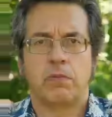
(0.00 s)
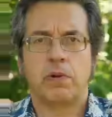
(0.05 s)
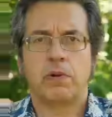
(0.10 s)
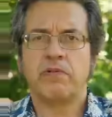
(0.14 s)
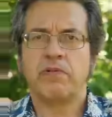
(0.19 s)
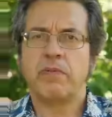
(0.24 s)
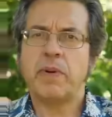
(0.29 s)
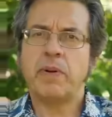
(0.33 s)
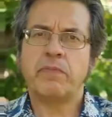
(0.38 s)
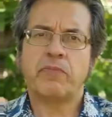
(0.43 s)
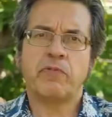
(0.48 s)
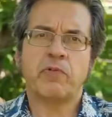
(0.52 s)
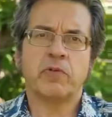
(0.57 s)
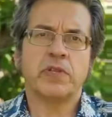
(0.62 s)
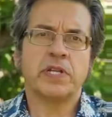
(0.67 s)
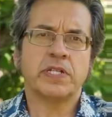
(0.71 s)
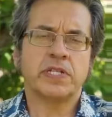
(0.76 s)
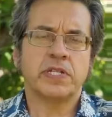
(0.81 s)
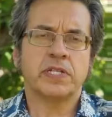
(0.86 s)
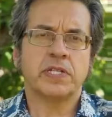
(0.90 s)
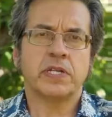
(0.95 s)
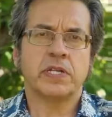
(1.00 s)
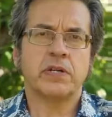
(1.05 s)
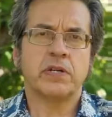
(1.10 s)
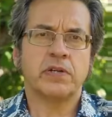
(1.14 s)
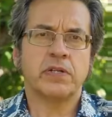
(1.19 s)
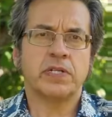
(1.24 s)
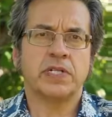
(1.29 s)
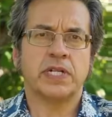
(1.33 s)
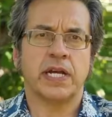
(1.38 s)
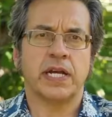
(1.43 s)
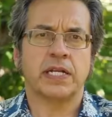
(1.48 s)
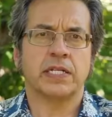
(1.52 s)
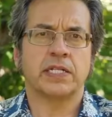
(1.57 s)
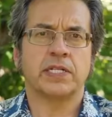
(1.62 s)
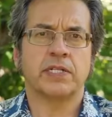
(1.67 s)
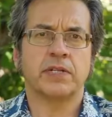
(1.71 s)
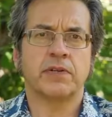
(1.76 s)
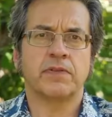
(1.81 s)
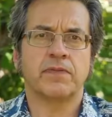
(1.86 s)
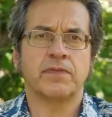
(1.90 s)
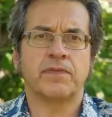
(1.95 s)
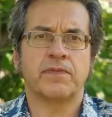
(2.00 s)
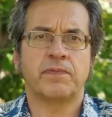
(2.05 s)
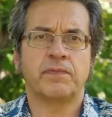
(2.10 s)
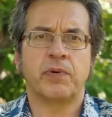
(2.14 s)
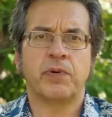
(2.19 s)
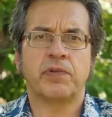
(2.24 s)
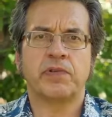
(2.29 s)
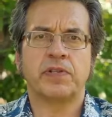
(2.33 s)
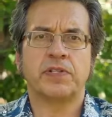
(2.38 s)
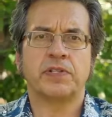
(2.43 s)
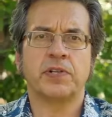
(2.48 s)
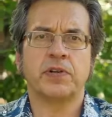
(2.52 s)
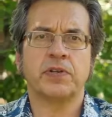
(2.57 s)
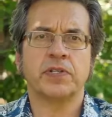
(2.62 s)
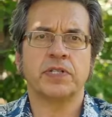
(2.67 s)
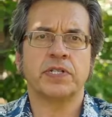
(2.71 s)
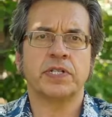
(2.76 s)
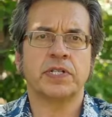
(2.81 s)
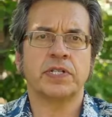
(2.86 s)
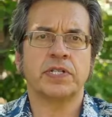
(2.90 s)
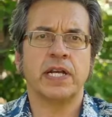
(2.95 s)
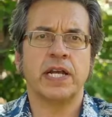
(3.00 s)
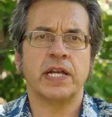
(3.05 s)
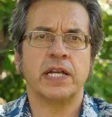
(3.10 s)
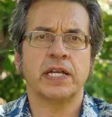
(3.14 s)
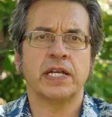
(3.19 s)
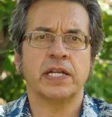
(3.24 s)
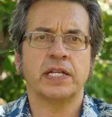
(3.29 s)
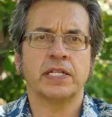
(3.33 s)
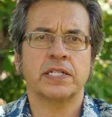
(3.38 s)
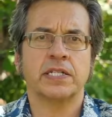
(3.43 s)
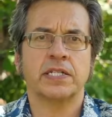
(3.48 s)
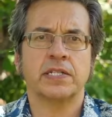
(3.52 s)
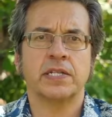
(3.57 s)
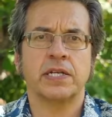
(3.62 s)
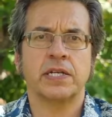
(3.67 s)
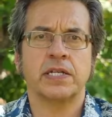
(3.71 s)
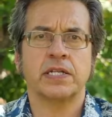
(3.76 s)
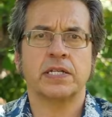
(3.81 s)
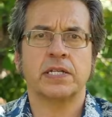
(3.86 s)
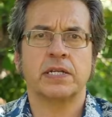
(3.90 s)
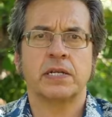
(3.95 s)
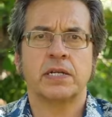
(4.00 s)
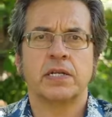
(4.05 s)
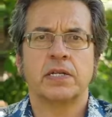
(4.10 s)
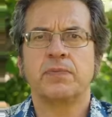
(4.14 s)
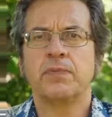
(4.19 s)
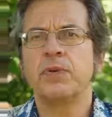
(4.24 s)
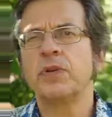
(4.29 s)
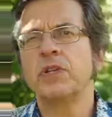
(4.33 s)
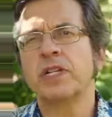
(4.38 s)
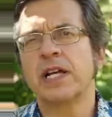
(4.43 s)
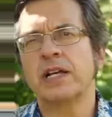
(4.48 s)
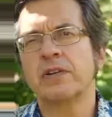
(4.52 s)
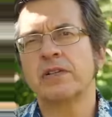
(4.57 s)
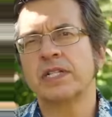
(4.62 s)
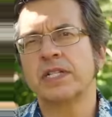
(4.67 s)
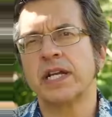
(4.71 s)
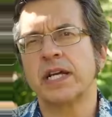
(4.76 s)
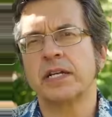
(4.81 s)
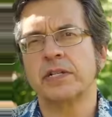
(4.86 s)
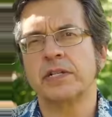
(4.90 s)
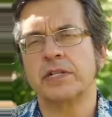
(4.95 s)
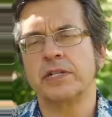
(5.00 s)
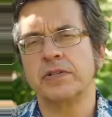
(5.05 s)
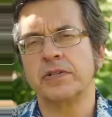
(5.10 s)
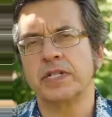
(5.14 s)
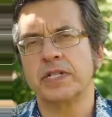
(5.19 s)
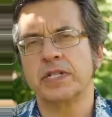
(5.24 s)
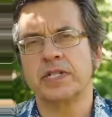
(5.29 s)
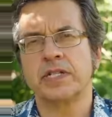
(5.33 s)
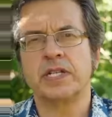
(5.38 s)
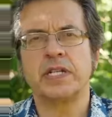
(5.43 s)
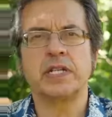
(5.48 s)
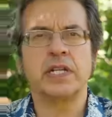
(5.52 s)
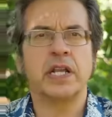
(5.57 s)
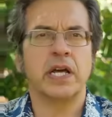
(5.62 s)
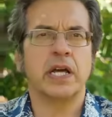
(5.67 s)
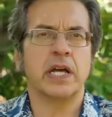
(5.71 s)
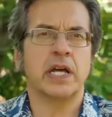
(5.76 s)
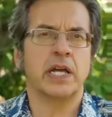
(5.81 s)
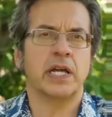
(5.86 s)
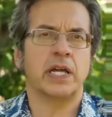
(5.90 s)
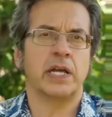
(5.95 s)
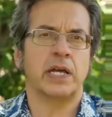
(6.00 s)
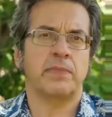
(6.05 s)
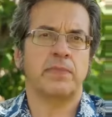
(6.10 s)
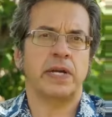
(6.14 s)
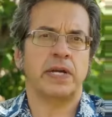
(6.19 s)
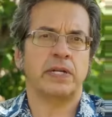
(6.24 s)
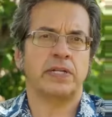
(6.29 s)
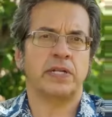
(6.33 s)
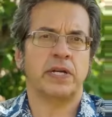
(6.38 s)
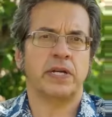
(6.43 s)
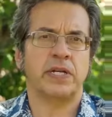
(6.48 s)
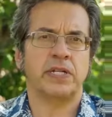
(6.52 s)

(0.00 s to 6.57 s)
We remember all this in the context of Boris Johnson telling us that to pull down statues is to lie about our